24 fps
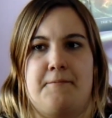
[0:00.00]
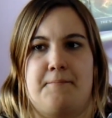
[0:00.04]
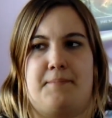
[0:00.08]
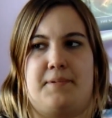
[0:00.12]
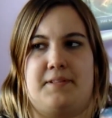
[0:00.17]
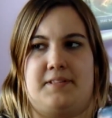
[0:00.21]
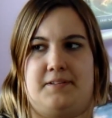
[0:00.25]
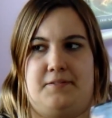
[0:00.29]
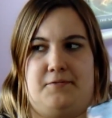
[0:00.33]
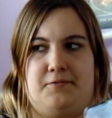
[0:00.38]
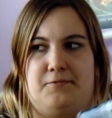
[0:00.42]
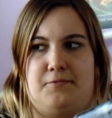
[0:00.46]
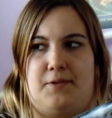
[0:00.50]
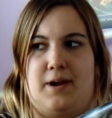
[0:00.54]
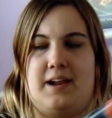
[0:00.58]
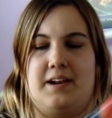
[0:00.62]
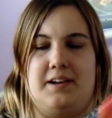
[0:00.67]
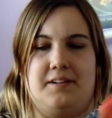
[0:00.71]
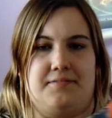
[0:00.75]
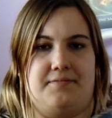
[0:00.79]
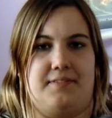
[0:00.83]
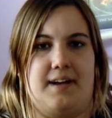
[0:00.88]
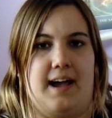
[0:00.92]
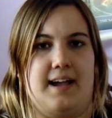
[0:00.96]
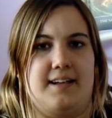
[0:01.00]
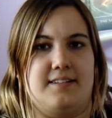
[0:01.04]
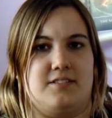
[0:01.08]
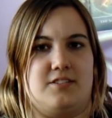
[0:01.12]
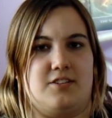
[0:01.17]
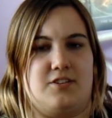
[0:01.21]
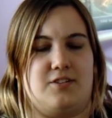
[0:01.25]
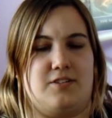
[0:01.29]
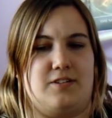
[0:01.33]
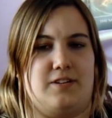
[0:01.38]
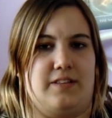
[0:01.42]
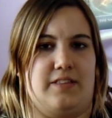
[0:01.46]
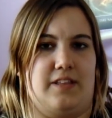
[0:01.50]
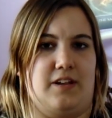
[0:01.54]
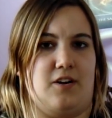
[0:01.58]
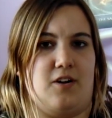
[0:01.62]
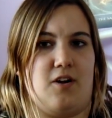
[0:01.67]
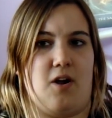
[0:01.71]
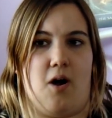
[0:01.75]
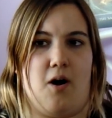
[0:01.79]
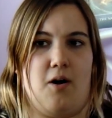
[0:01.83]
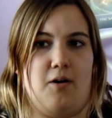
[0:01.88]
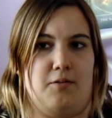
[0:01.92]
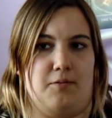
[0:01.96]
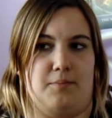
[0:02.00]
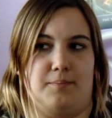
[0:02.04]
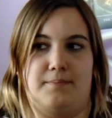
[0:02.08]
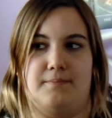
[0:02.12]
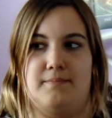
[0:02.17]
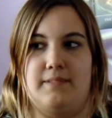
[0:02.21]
but then Reyna finds her, and they're all,